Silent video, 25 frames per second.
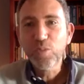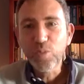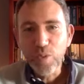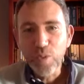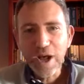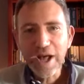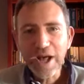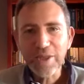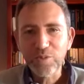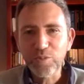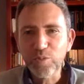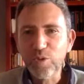
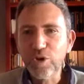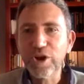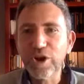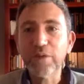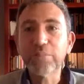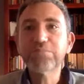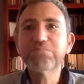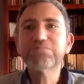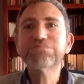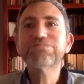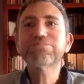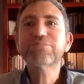one, what a
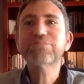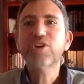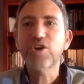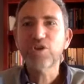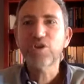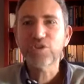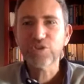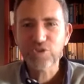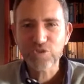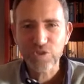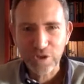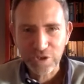
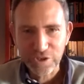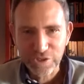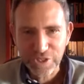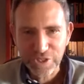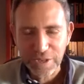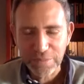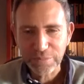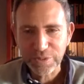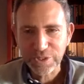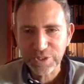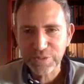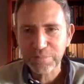contrast
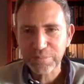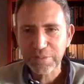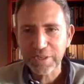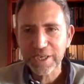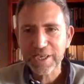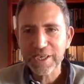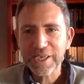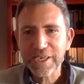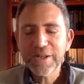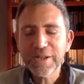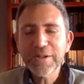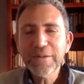that must
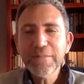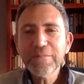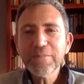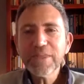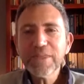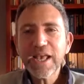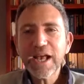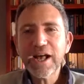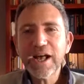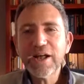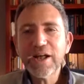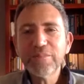be.
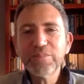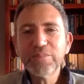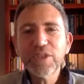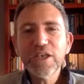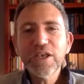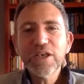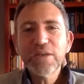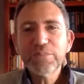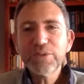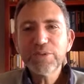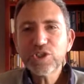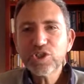
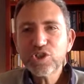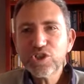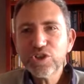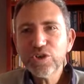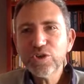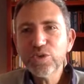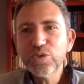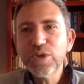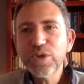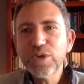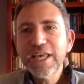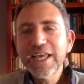But
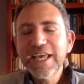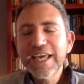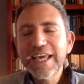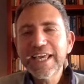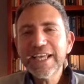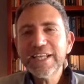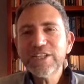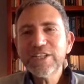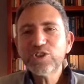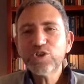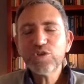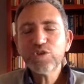2,
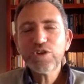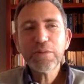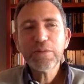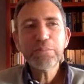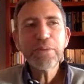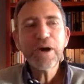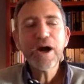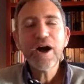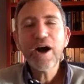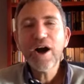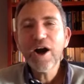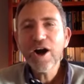he took
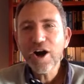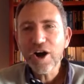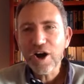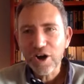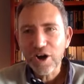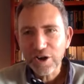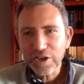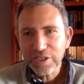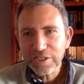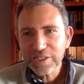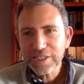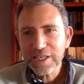
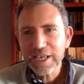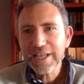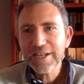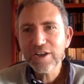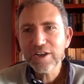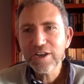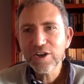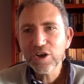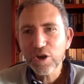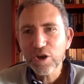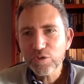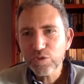part in
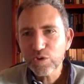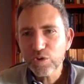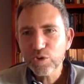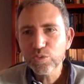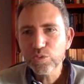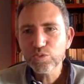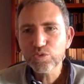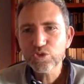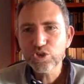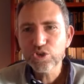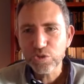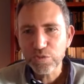a
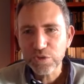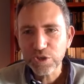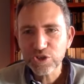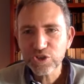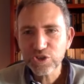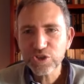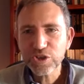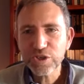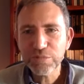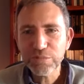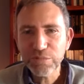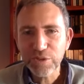local Jewish
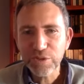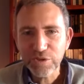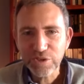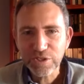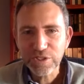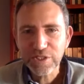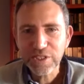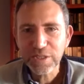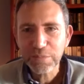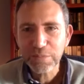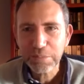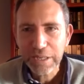
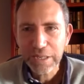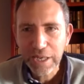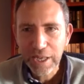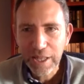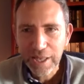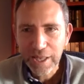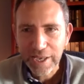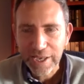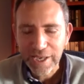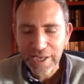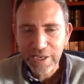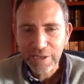community
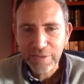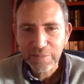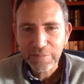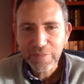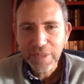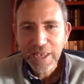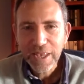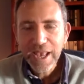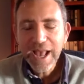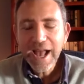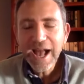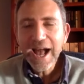play.
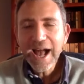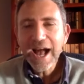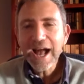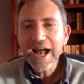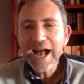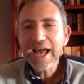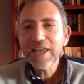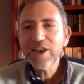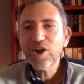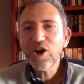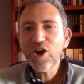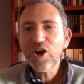
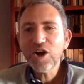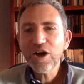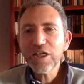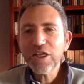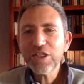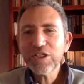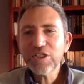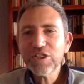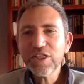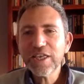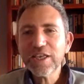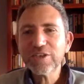And I
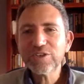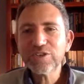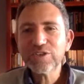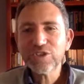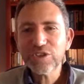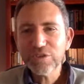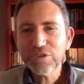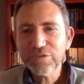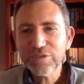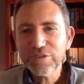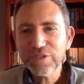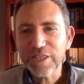think
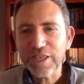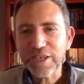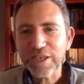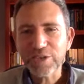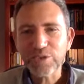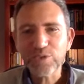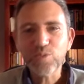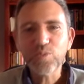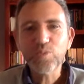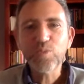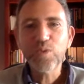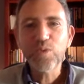2
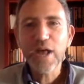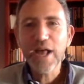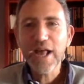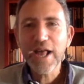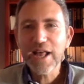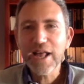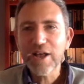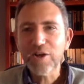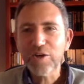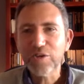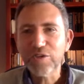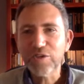things.
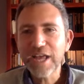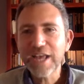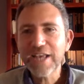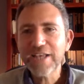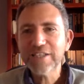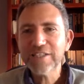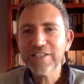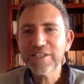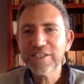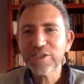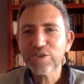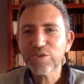Wow, that
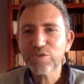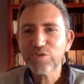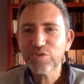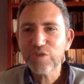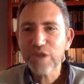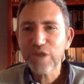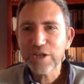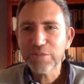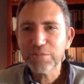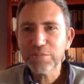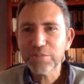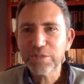is
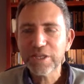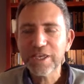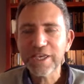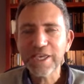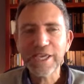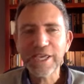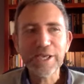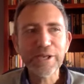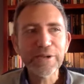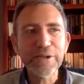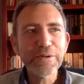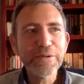
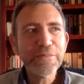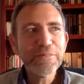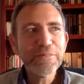incredibly